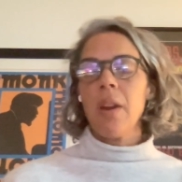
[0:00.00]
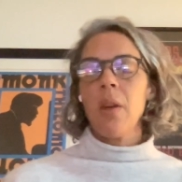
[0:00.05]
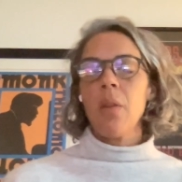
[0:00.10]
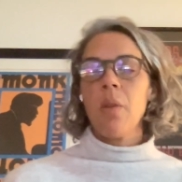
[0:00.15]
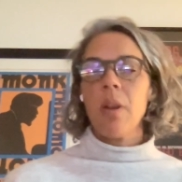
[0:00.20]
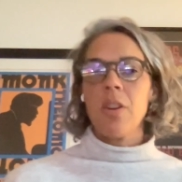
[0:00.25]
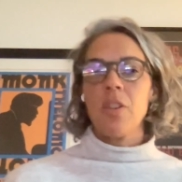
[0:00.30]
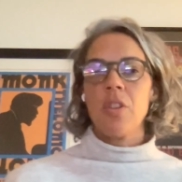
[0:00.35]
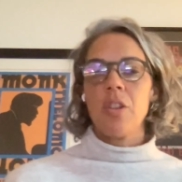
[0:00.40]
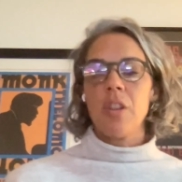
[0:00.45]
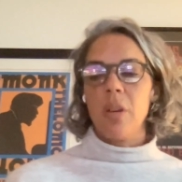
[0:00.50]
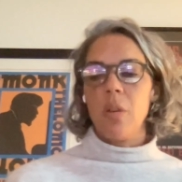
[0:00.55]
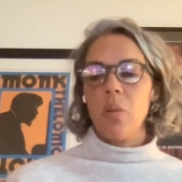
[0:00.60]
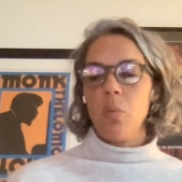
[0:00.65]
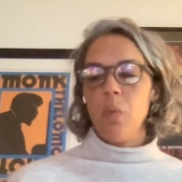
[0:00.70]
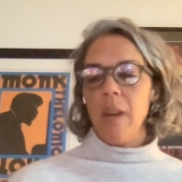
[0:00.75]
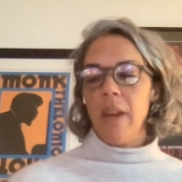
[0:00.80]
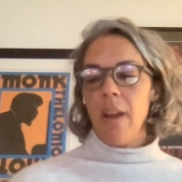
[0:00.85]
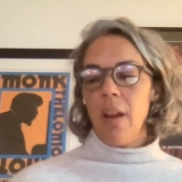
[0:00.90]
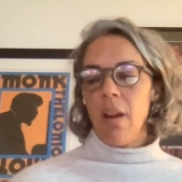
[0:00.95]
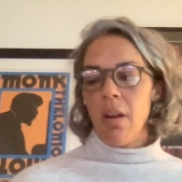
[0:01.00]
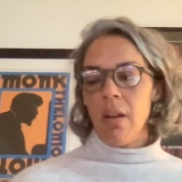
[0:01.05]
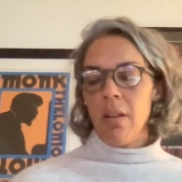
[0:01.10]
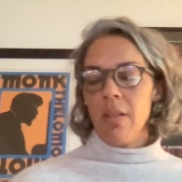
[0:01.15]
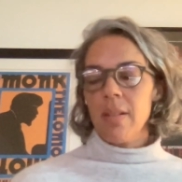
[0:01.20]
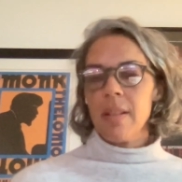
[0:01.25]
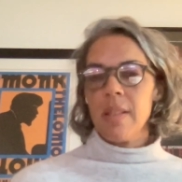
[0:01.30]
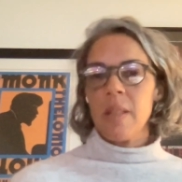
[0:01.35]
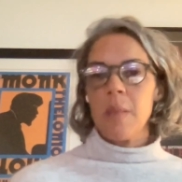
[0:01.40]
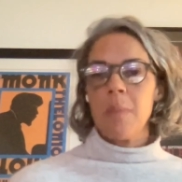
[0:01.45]
Great question. We
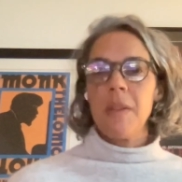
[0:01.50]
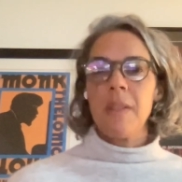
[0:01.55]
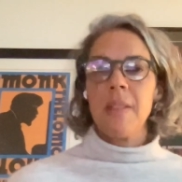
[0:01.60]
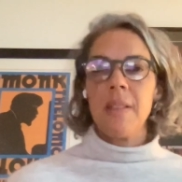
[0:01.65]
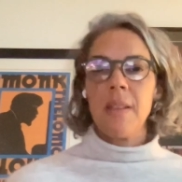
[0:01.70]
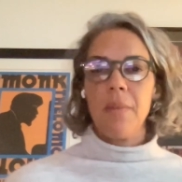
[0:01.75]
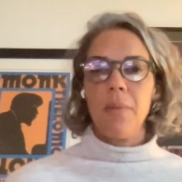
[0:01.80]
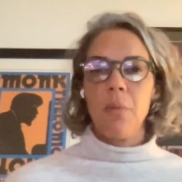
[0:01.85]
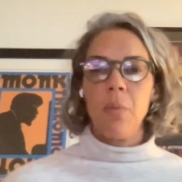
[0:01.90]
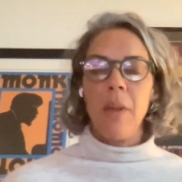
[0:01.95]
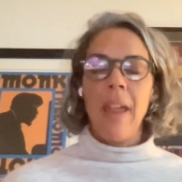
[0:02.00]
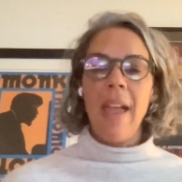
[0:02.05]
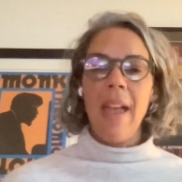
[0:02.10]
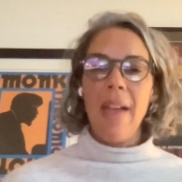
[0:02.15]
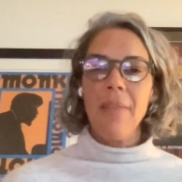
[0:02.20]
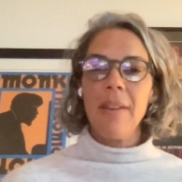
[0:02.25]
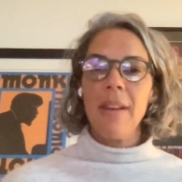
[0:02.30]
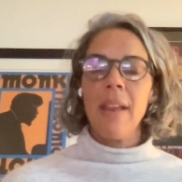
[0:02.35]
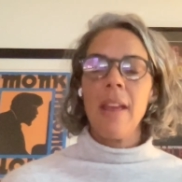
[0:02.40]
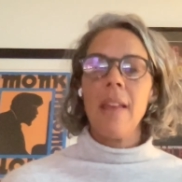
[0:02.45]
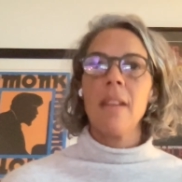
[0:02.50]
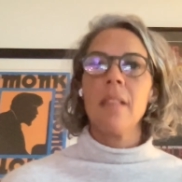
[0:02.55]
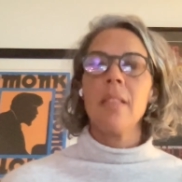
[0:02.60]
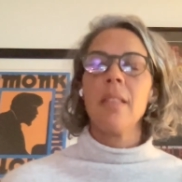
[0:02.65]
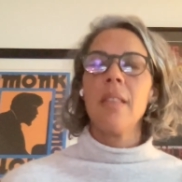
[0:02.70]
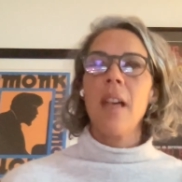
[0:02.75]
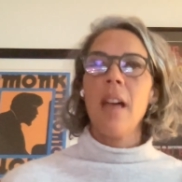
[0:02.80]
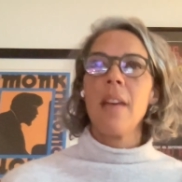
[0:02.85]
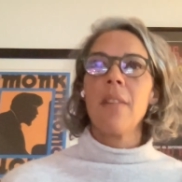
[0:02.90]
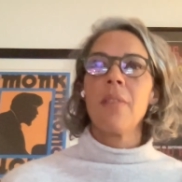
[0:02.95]
aren't specific. We haven't had a
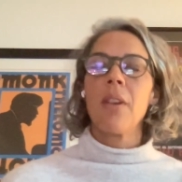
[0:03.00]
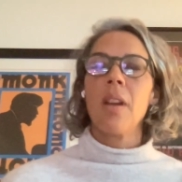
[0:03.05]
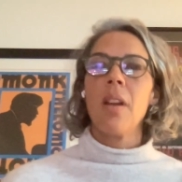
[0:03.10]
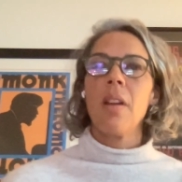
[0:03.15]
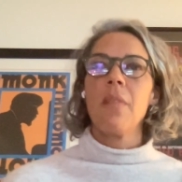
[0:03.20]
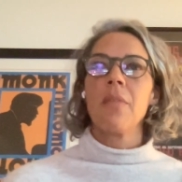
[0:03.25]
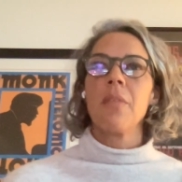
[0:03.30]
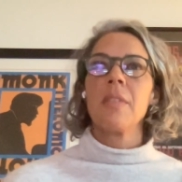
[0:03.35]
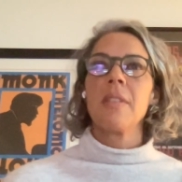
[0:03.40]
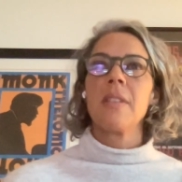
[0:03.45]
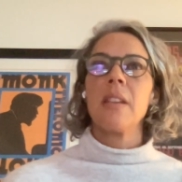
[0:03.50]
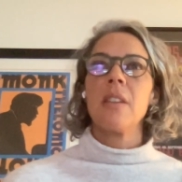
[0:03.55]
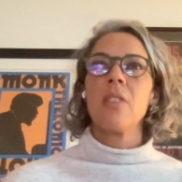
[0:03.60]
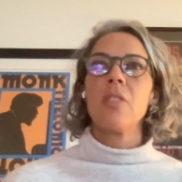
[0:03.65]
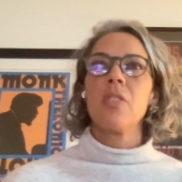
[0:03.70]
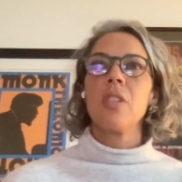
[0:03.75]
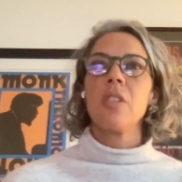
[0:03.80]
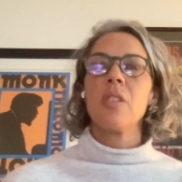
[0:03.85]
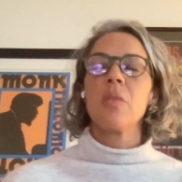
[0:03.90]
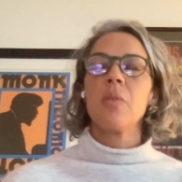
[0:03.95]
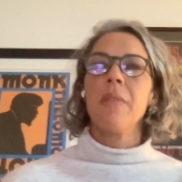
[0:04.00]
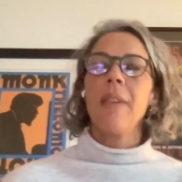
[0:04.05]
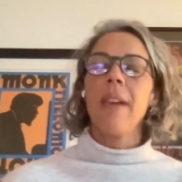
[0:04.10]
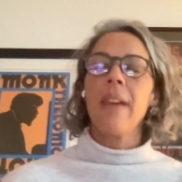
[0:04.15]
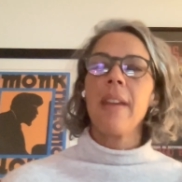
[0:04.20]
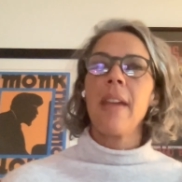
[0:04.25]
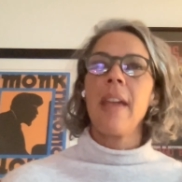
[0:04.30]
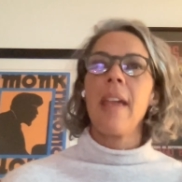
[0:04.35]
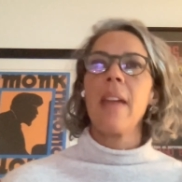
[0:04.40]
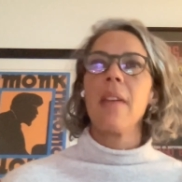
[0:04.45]
lot of conversations. We've
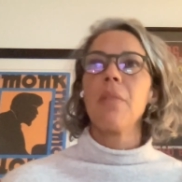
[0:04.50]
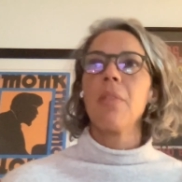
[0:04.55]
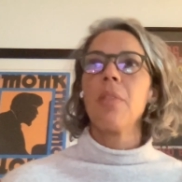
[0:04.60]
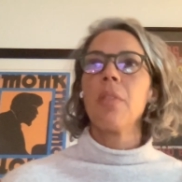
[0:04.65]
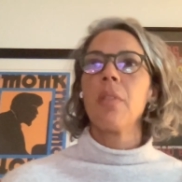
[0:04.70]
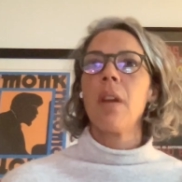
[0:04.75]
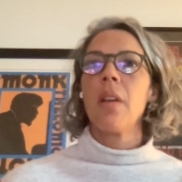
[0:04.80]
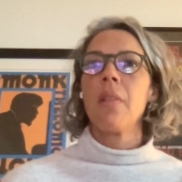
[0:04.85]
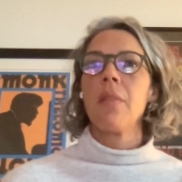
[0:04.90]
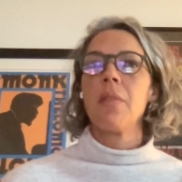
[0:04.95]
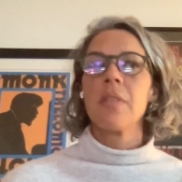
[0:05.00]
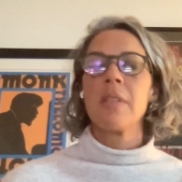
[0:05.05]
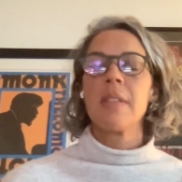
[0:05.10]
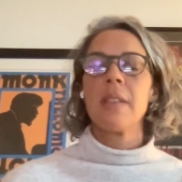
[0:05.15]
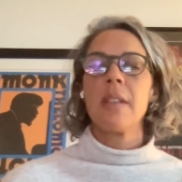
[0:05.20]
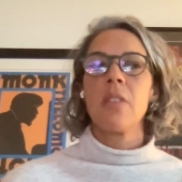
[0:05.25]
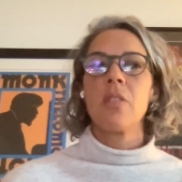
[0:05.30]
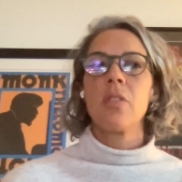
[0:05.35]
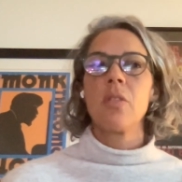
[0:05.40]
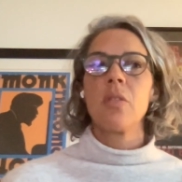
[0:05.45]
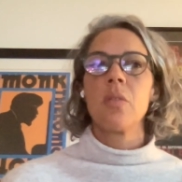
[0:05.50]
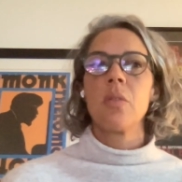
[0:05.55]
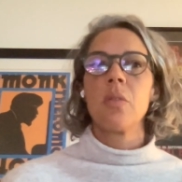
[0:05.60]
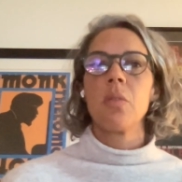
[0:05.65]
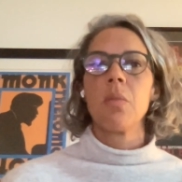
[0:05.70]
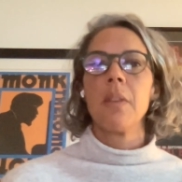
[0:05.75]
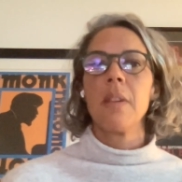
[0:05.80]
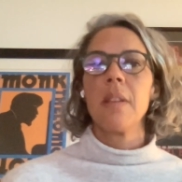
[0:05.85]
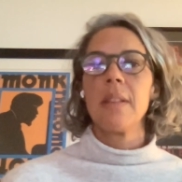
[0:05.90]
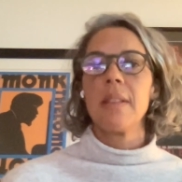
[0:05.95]
had a handful of conversations
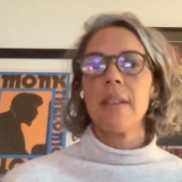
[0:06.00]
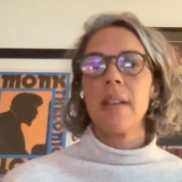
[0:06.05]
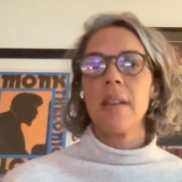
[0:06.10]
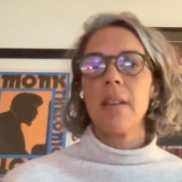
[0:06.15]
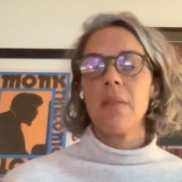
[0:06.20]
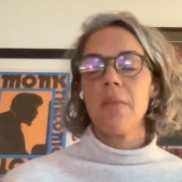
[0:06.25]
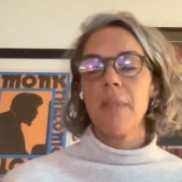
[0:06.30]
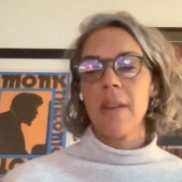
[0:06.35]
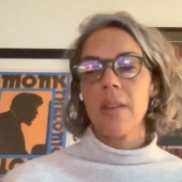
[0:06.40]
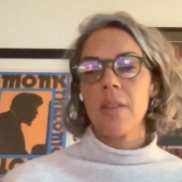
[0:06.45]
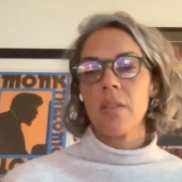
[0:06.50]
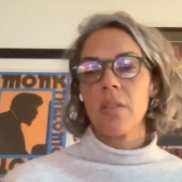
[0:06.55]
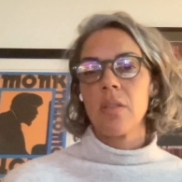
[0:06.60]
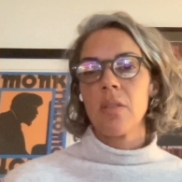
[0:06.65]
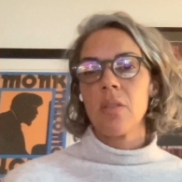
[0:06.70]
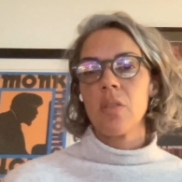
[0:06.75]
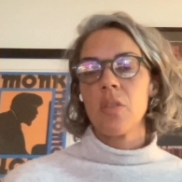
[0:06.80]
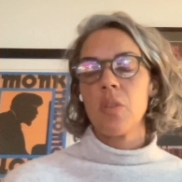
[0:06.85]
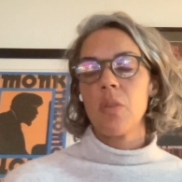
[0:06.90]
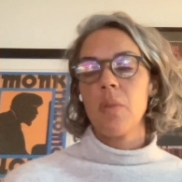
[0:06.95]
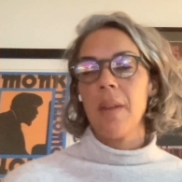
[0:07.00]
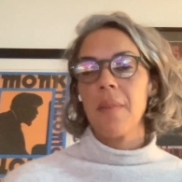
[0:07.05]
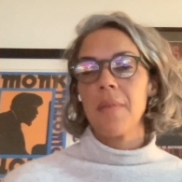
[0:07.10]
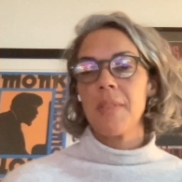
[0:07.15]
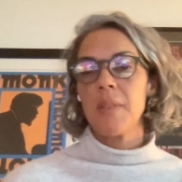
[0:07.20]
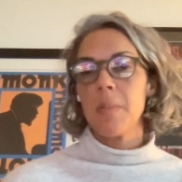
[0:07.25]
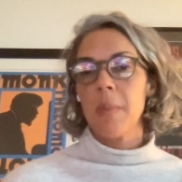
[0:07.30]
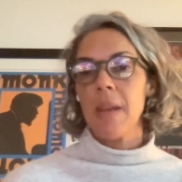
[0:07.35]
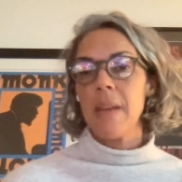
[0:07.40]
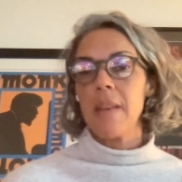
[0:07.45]
with real estate investors who
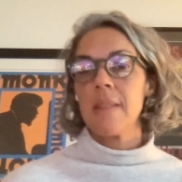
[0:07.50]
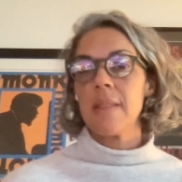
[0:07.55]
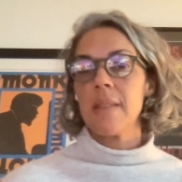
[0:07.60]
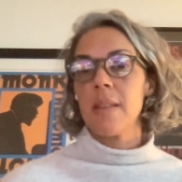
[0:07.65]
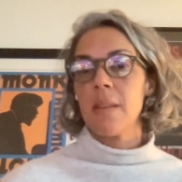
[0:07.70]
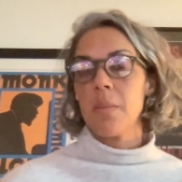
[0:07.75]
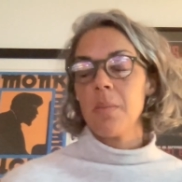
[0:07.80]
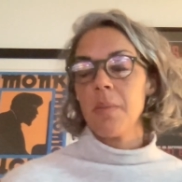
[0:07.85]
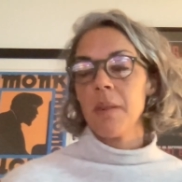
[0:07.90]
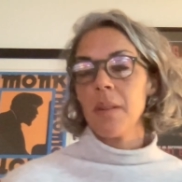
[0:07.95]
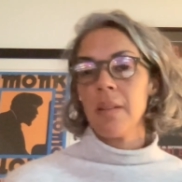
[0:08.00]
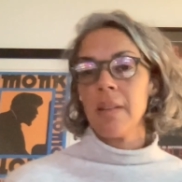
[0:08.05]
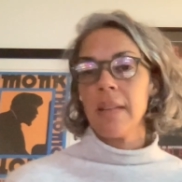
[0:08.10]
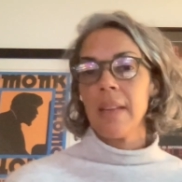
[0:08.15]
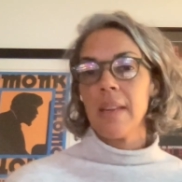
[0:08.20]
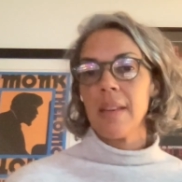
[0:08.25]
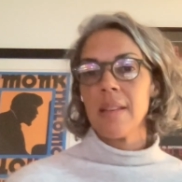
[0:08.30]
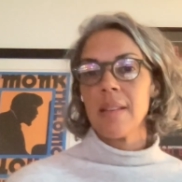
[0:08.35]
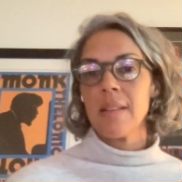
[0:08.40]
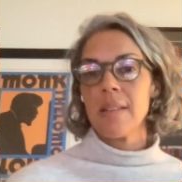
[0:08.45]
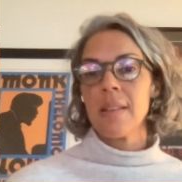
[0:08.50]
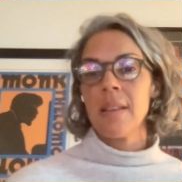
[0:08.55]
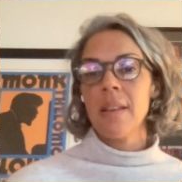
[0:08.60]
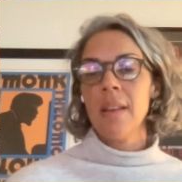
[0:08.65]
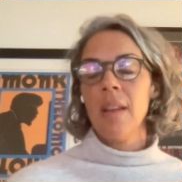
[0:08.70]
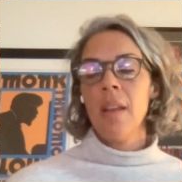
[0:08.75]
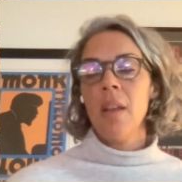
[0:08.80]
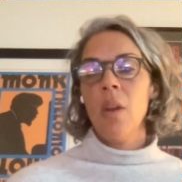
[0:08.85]
have space in buildings